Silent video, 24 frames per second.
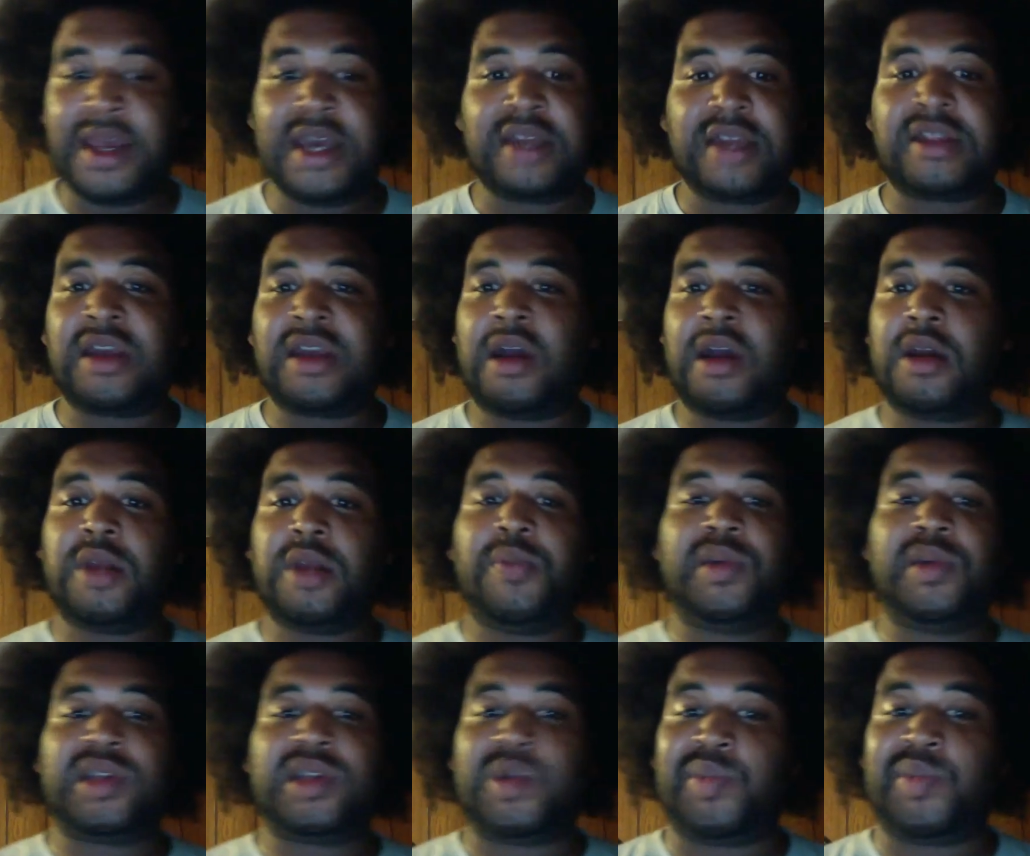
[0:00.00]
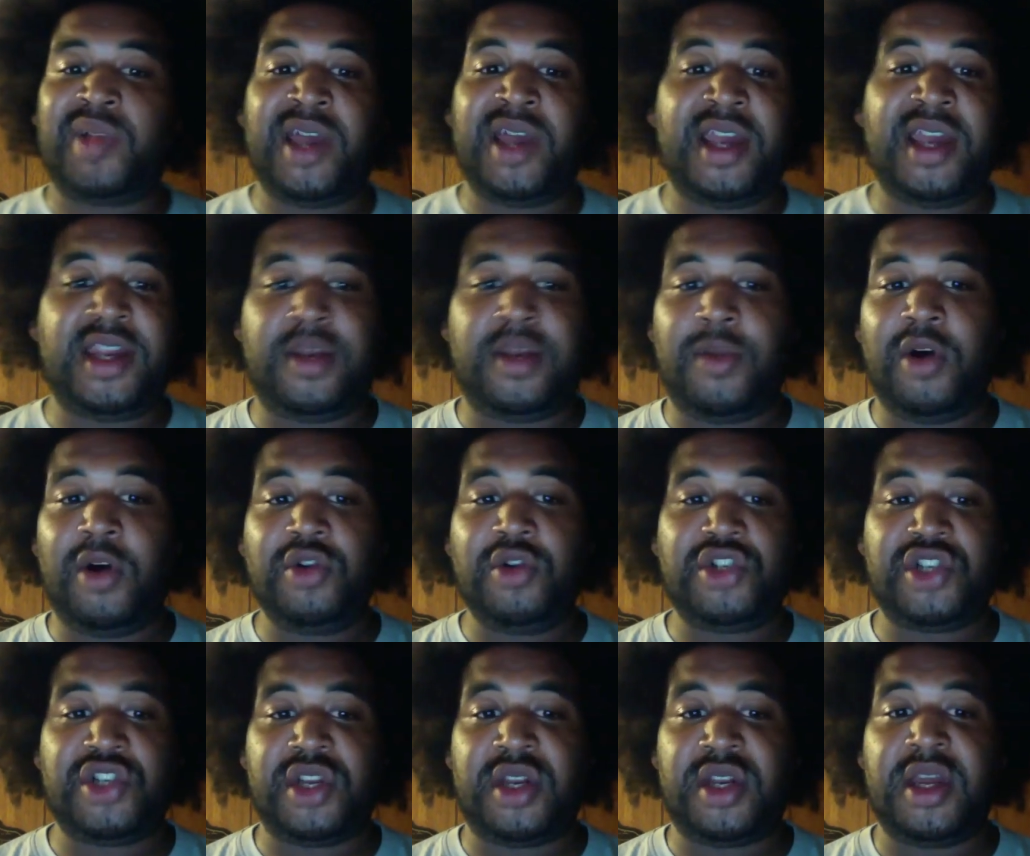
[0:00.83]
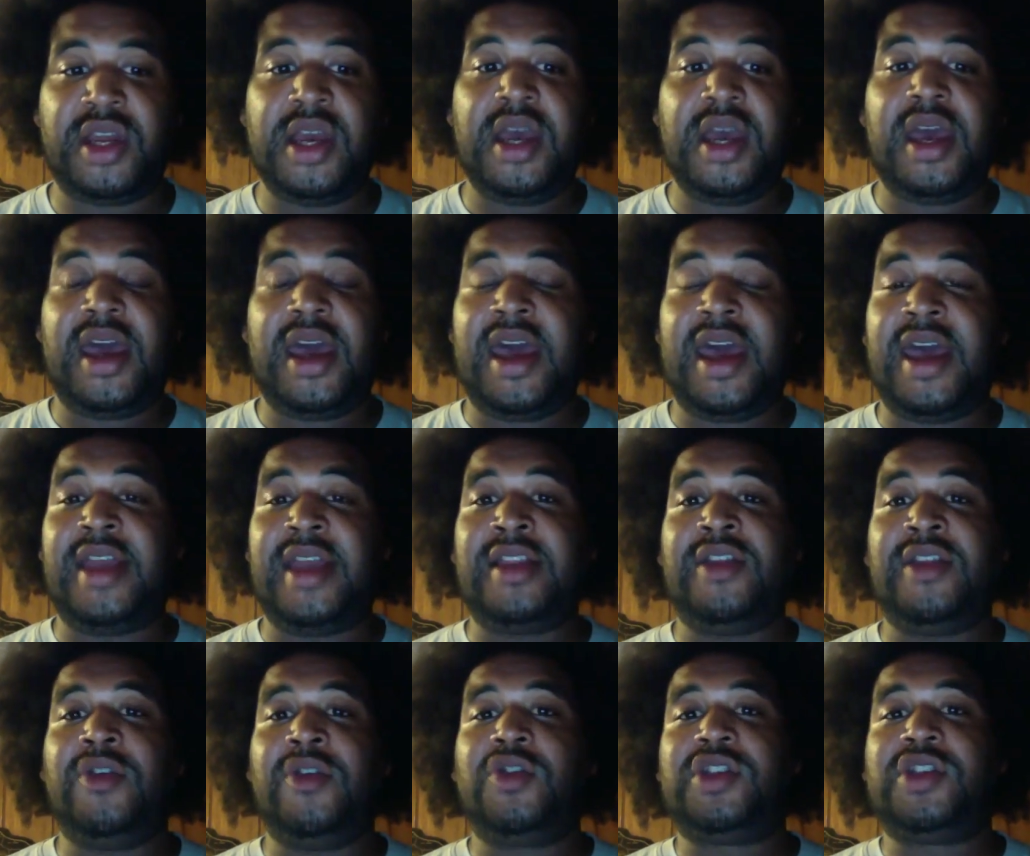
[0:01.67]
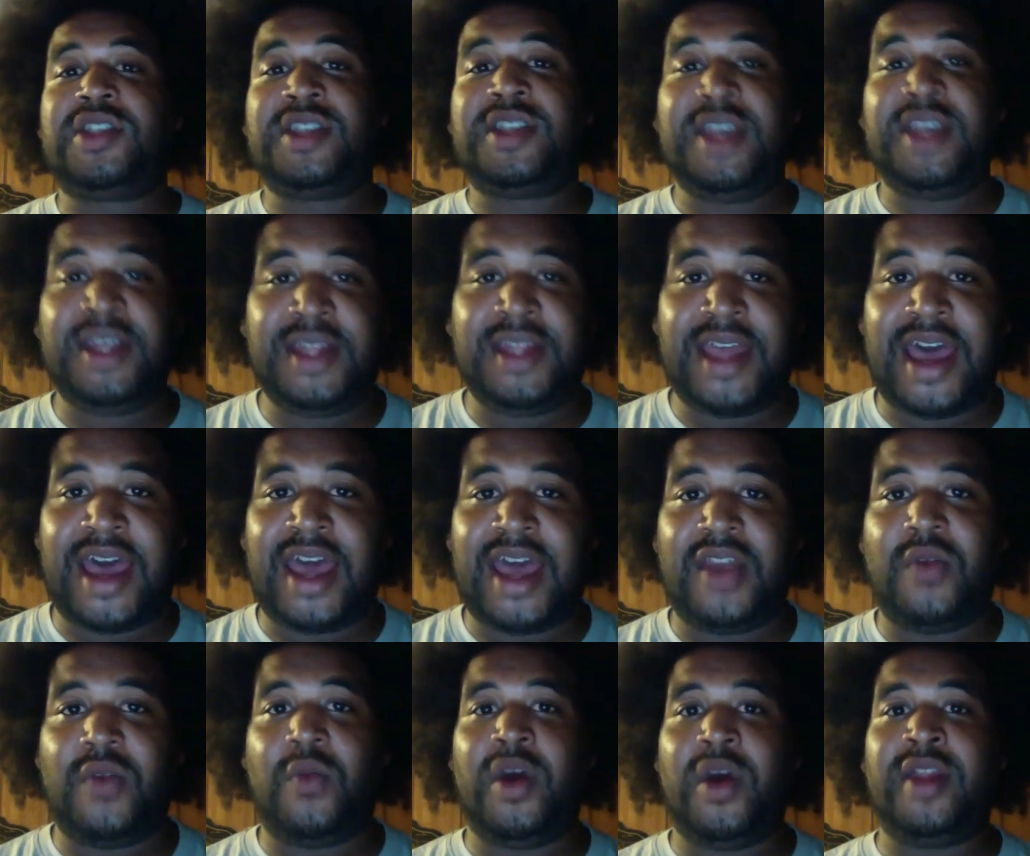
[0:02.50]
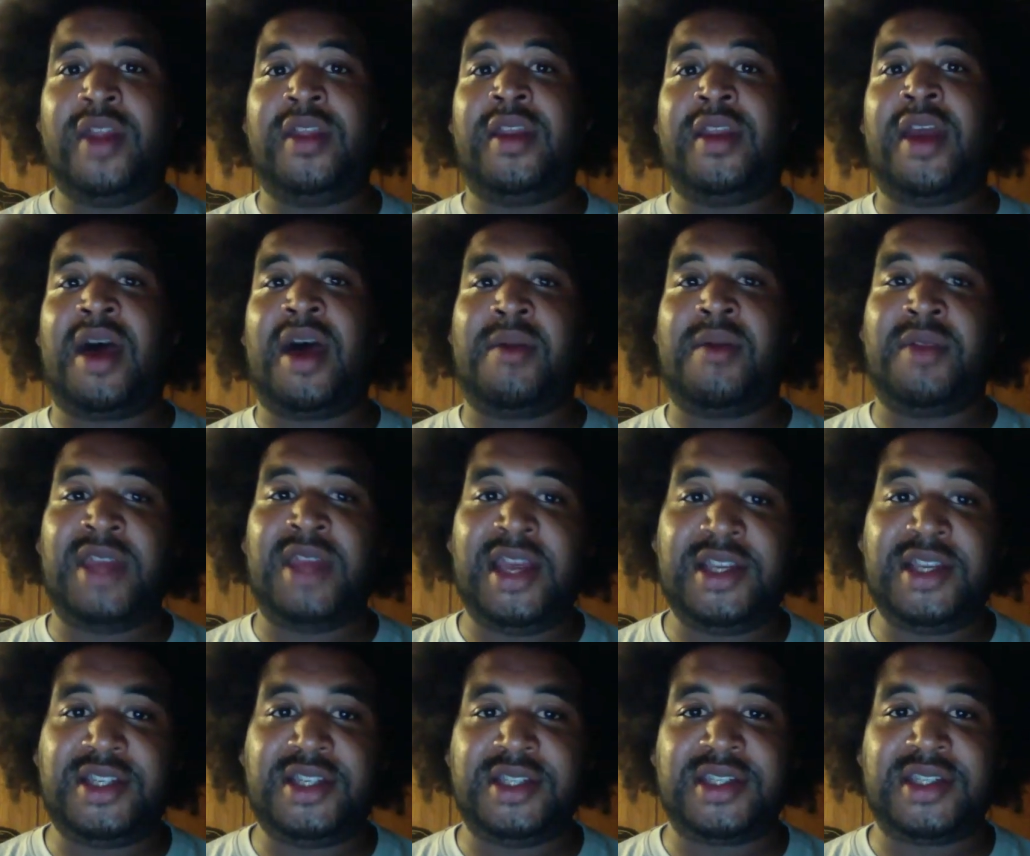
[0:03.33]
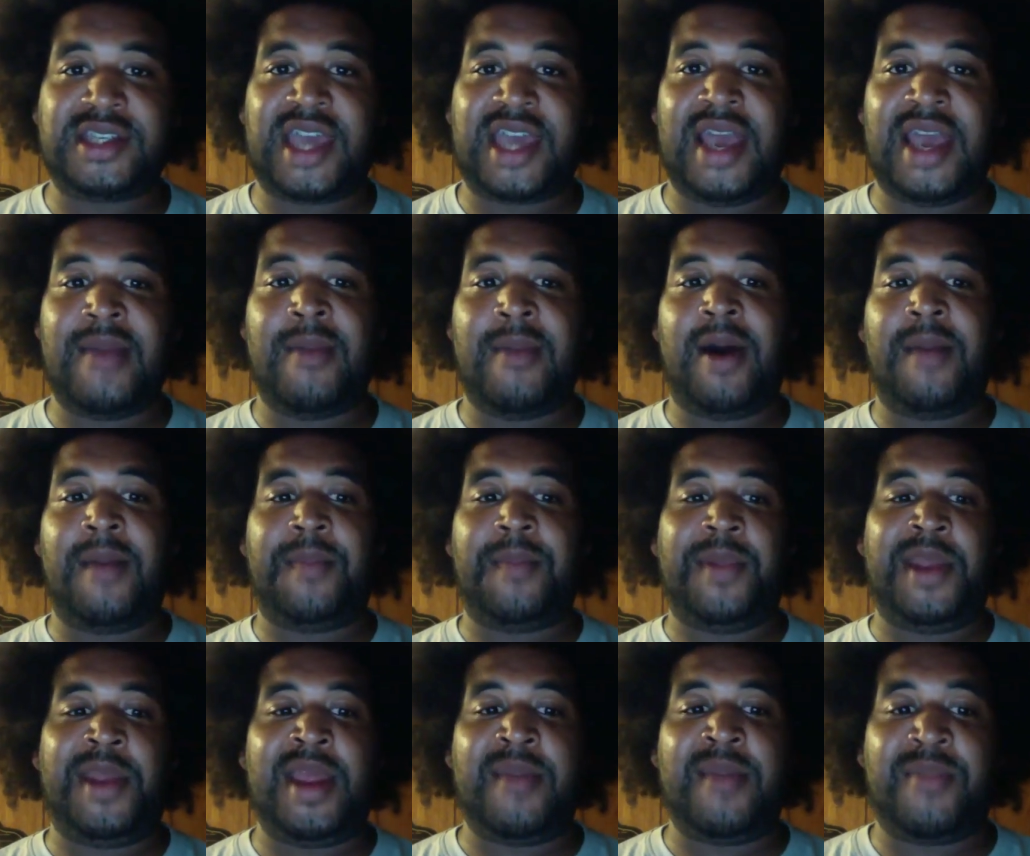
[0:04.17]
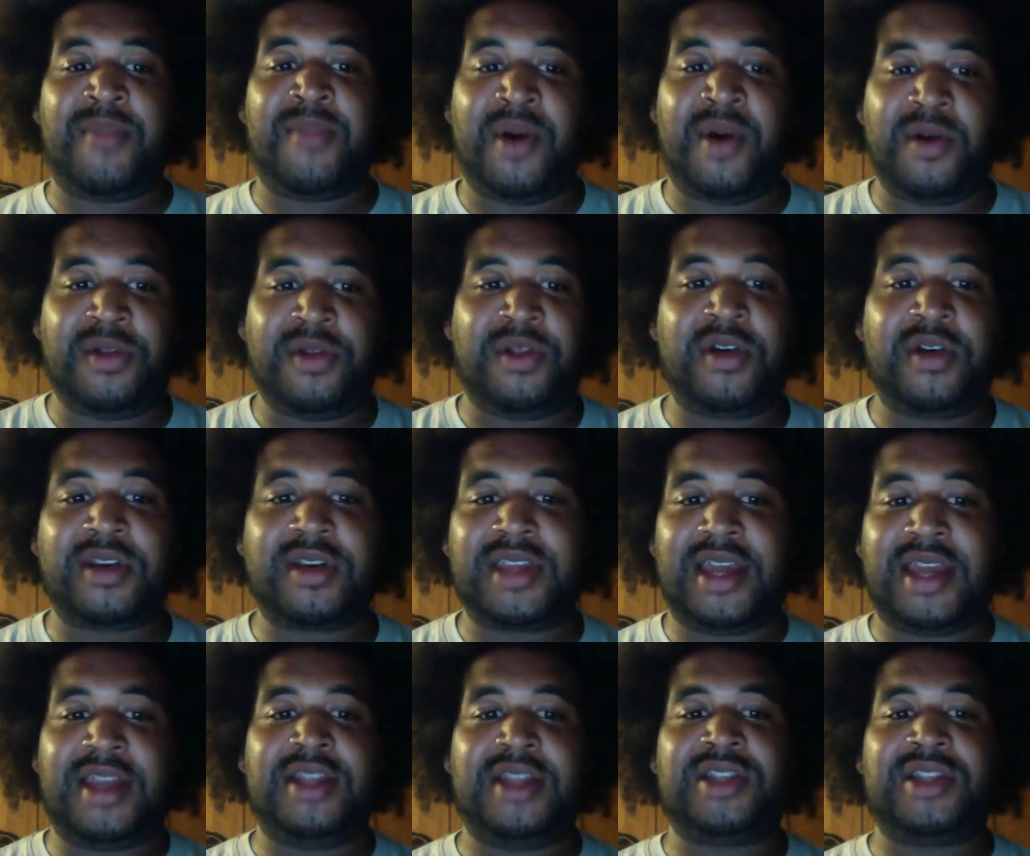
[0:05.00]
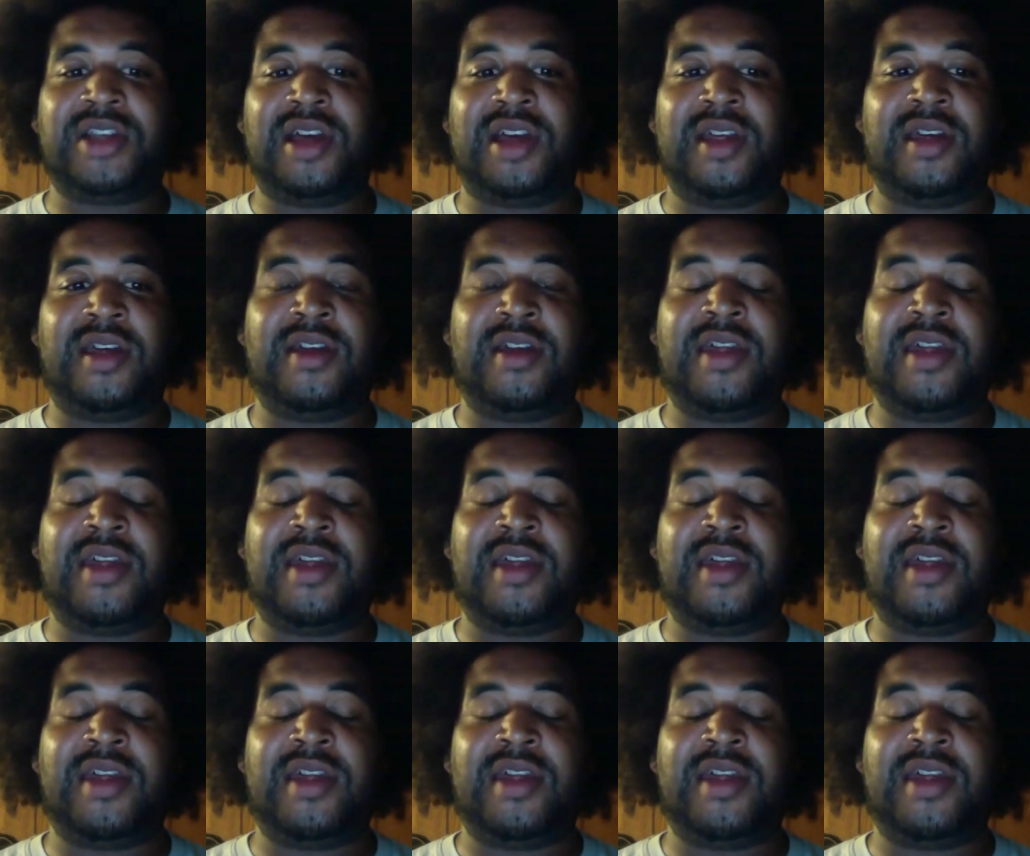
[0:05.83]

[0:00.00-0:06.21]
They already put the plan in motion, and you've seen that when the nominations came up, and they both looked at each other.